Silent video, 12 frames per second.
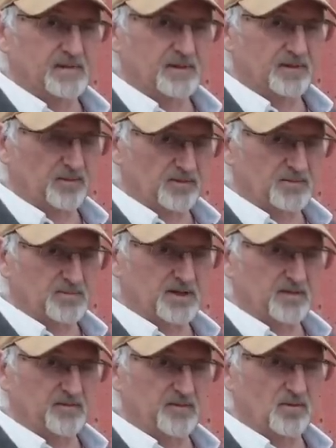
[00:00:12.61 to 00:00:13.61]
I know there's
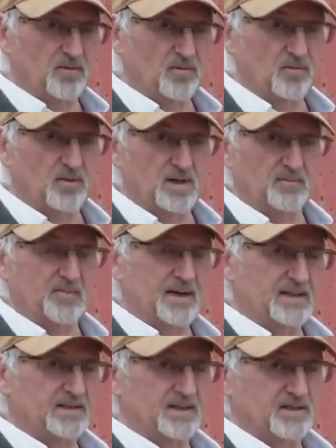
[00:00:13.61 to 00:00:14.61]
been a few uh,
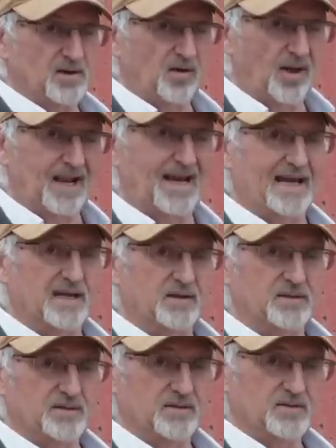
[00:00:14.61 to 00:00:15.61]
pattern tests
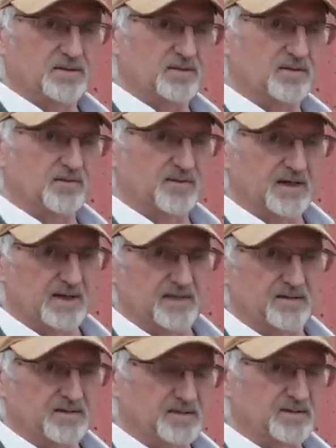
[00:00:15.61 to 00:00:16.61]
online so far
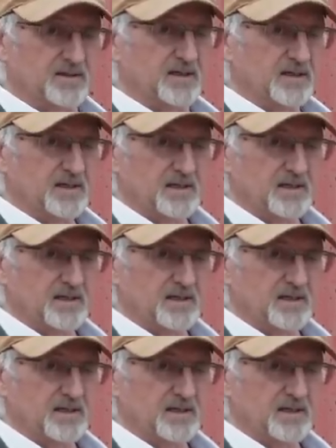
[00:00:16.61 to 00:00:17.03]
that uh,